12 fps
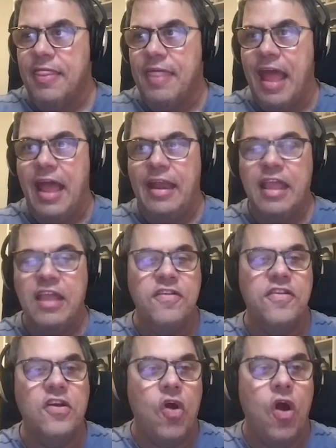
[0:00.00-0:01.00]
that in
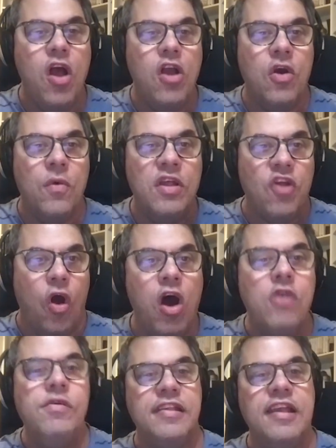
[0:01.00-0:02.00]
Chicago is
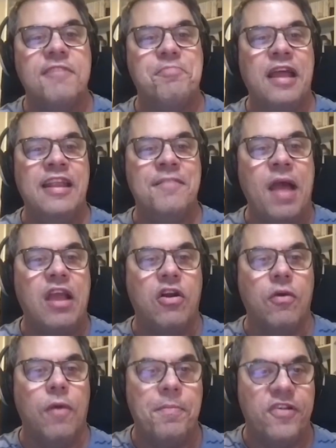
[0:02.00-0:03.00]
always explained by
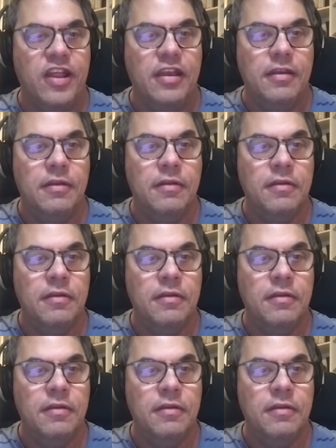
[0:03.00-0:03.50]
corruption.